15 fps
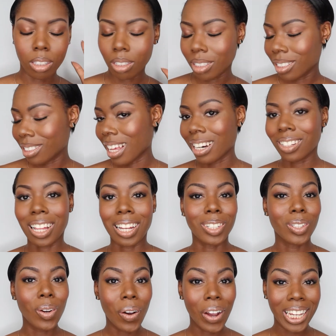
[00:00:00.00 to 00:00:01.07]
it's not a lot of
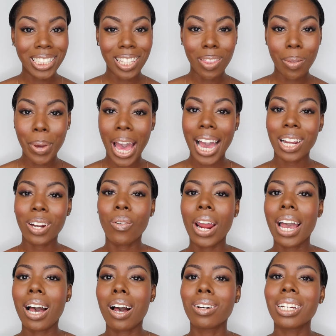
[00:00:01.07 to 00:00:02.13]
noise in the
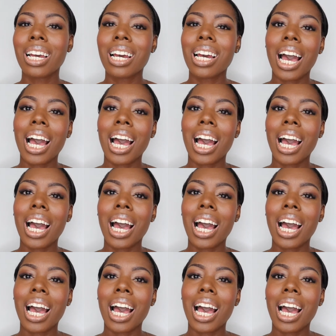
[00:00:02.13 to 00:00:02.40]
background,